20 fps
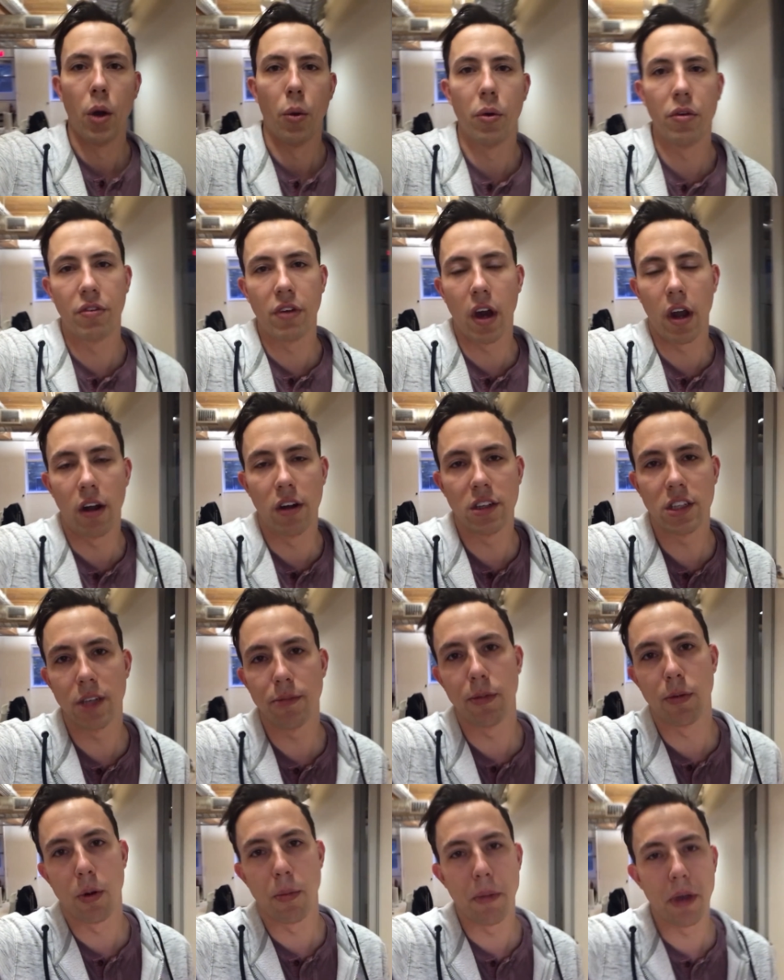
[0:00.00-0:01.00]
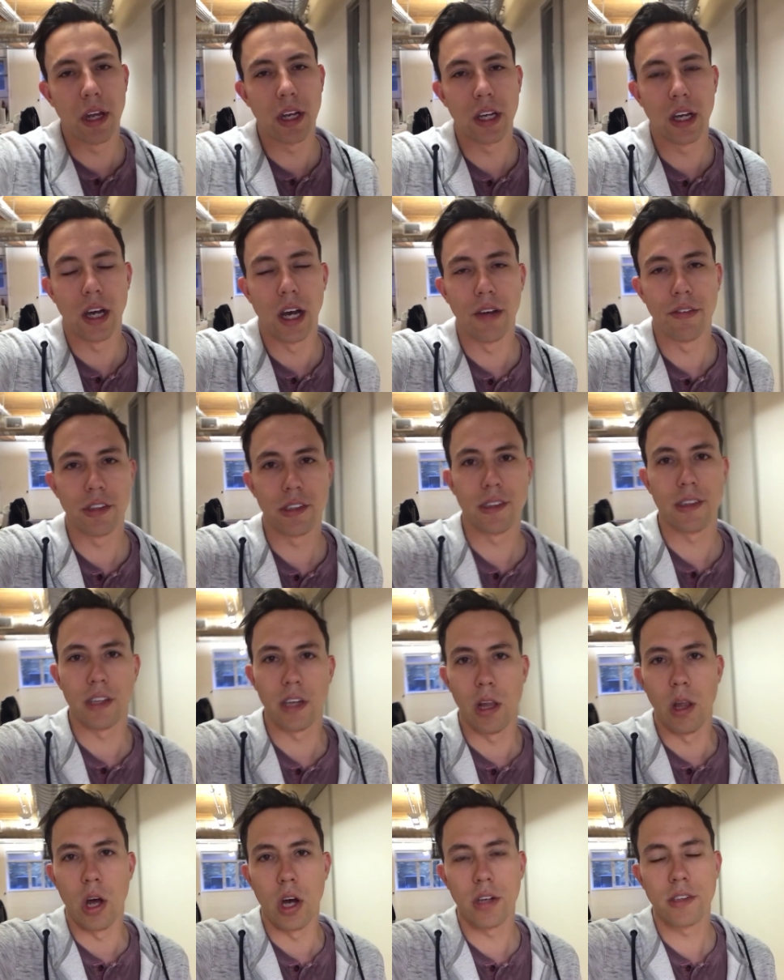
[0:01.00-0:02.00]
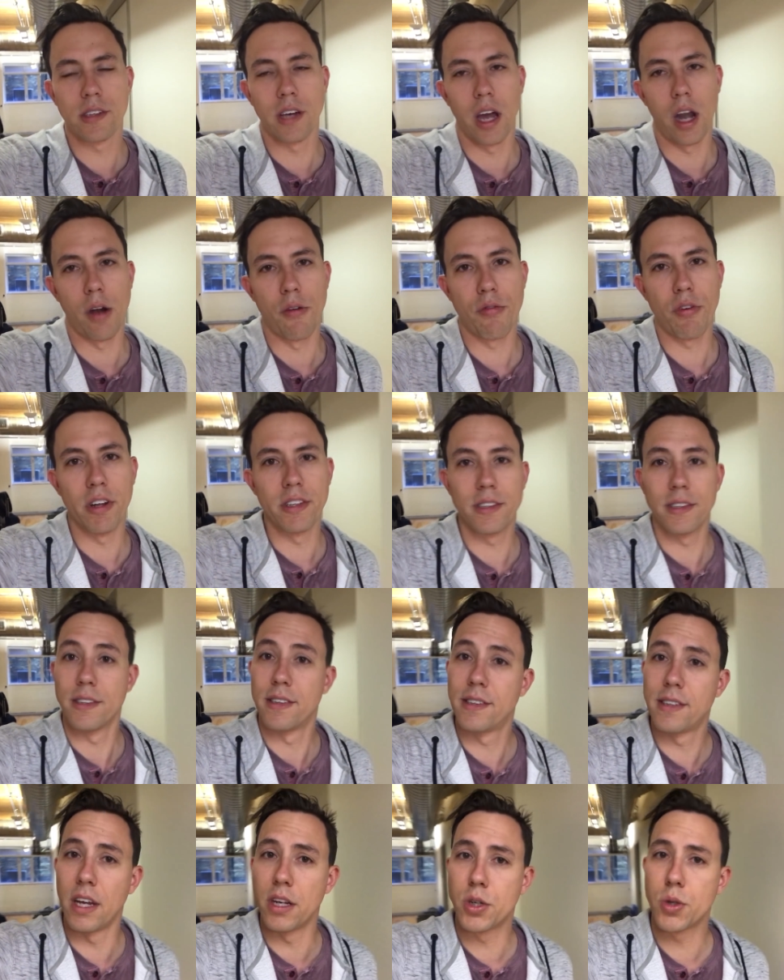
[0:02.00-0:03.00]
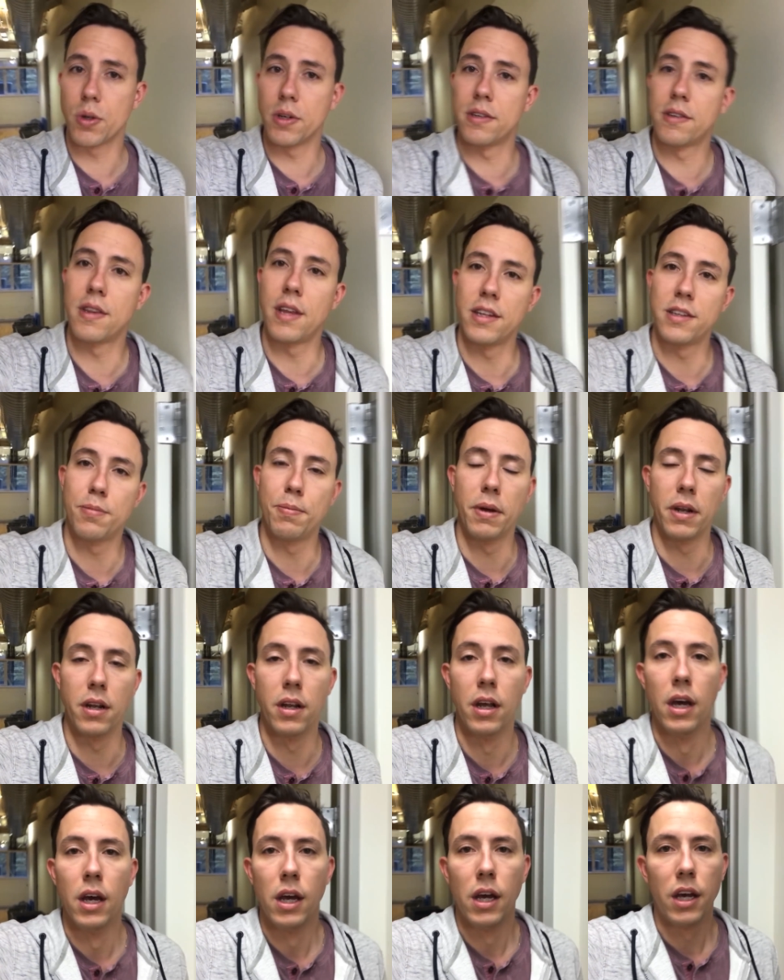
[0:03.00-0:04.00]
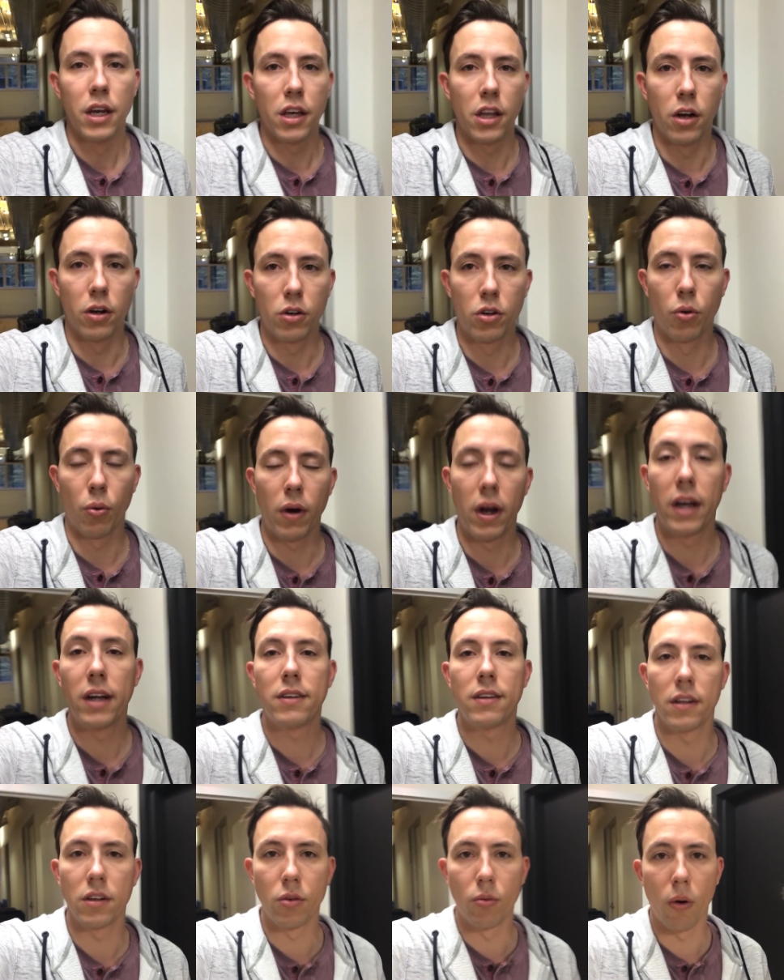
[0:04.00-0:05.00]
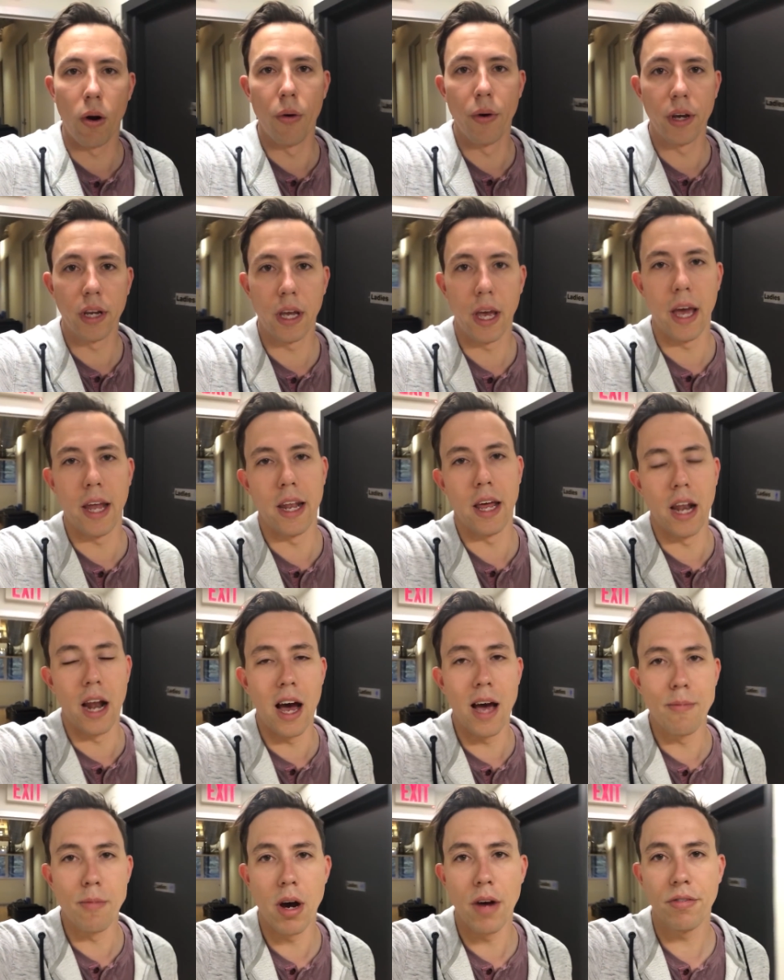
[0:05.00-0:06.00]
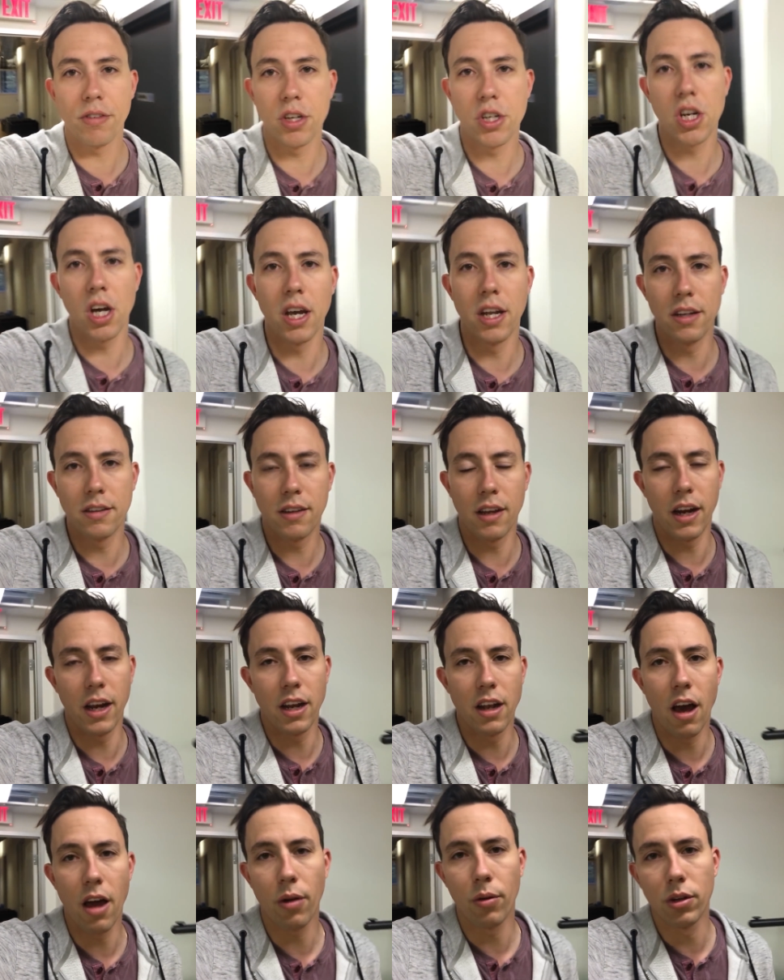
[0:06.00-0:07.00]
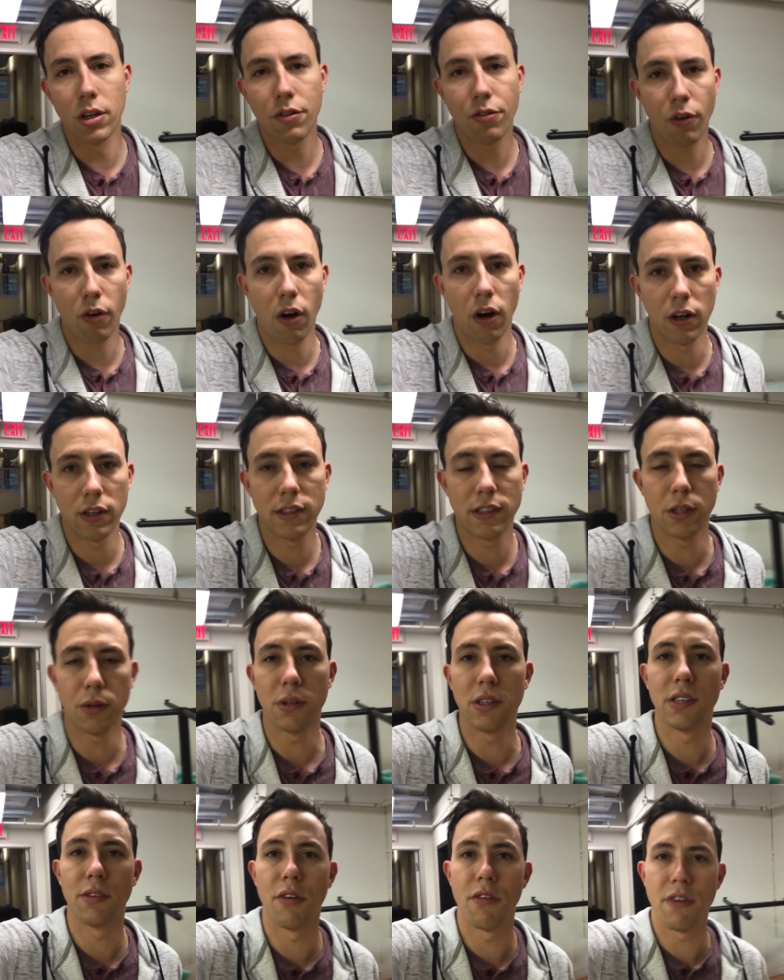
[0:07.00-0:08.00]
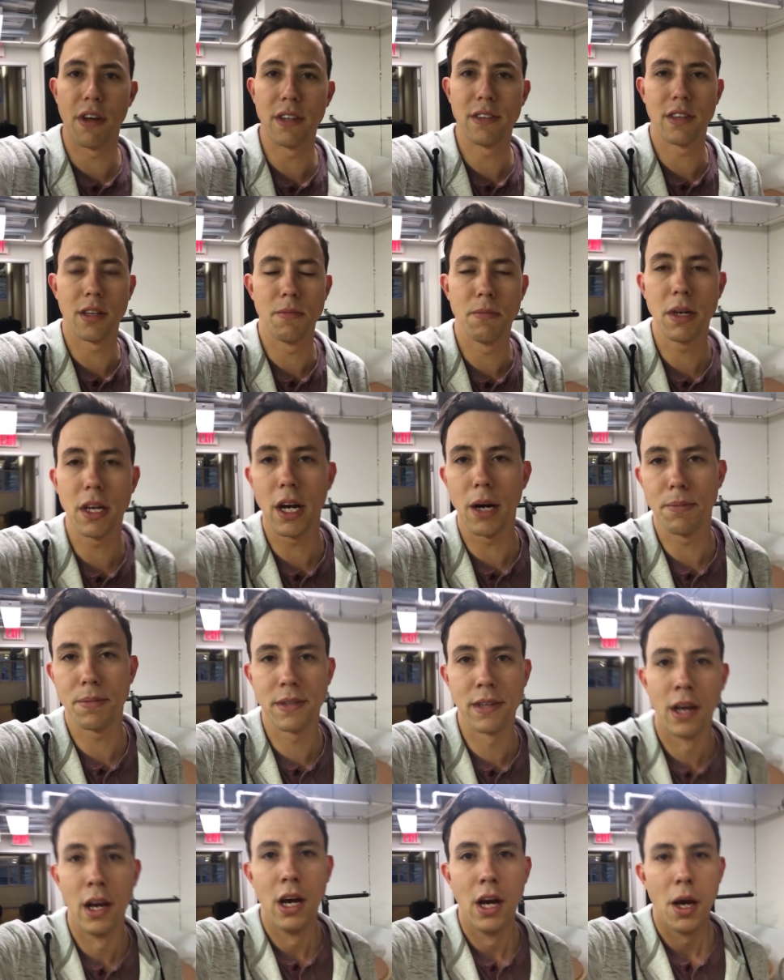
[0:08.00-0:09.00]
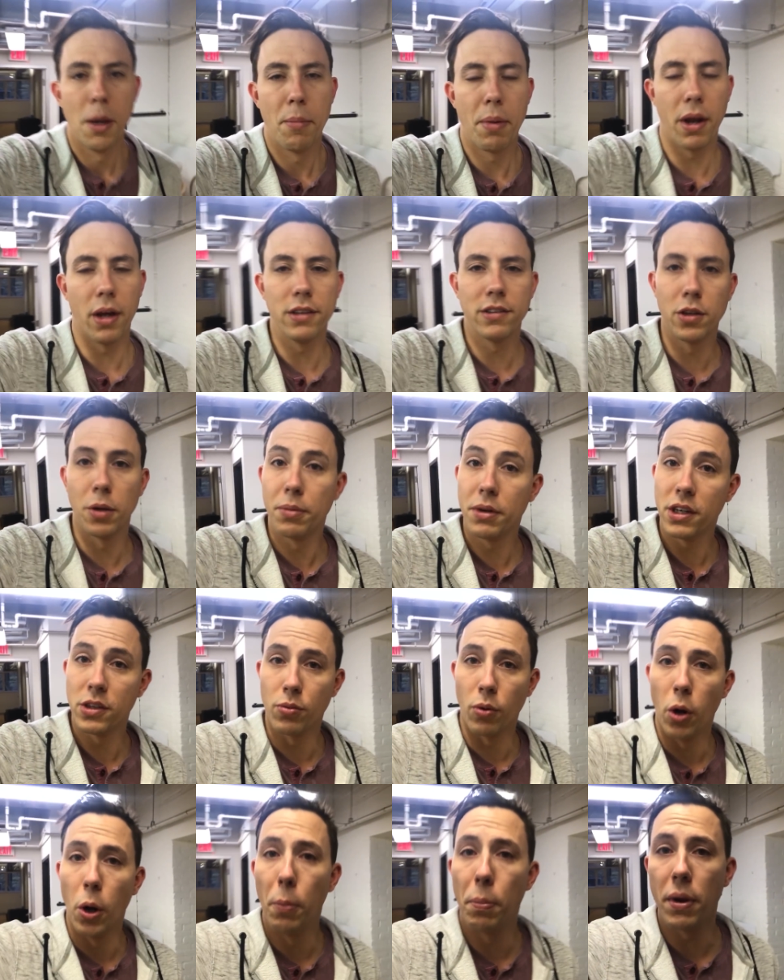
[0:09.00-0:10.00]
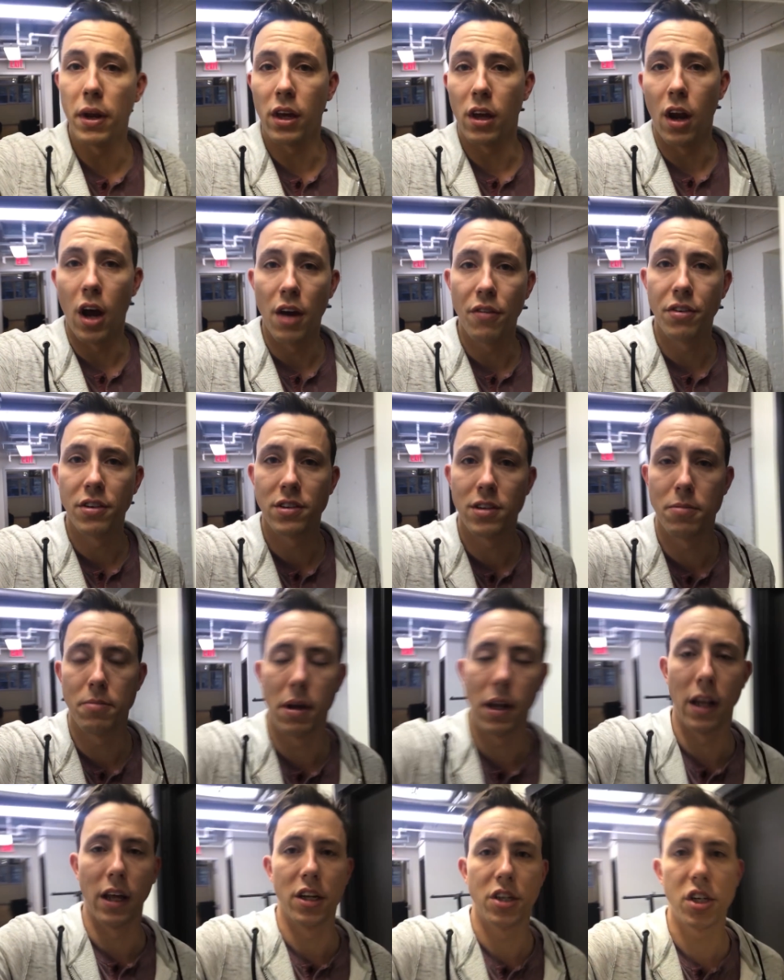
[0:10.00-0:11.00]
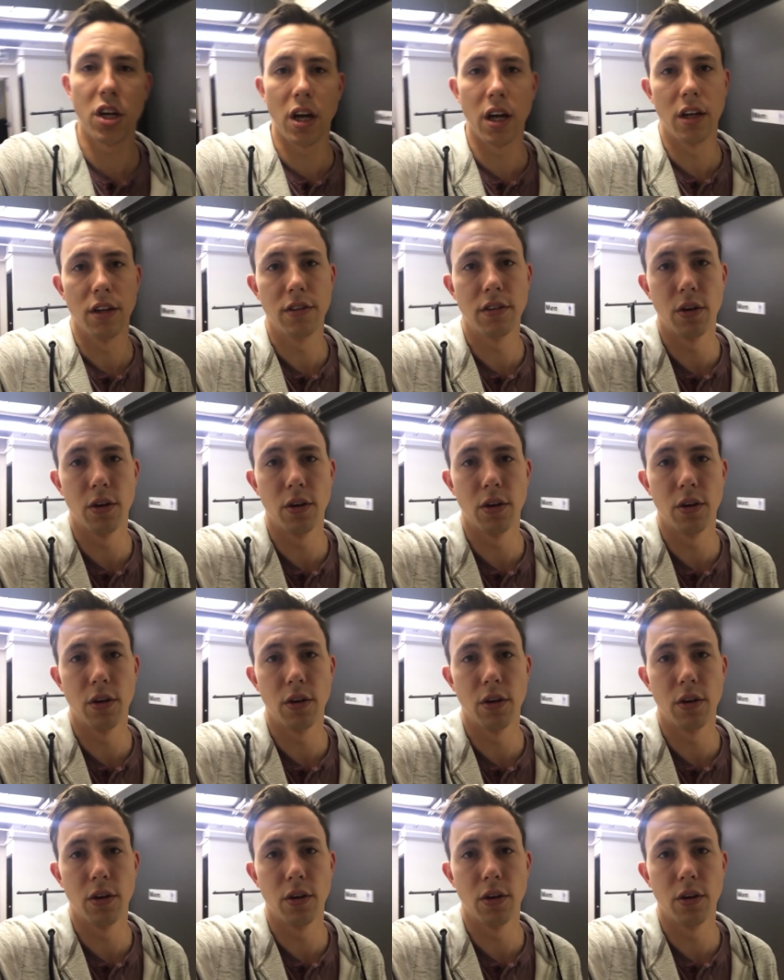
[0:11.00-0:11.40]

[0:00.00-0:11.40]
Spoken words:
We've got our team in Romania, obviously, alongside our friends at Centris. That's been, you know, great and growing. And then I'm off to China today, not only for our series of events and meetups, but also because we're opening an office in mainland China.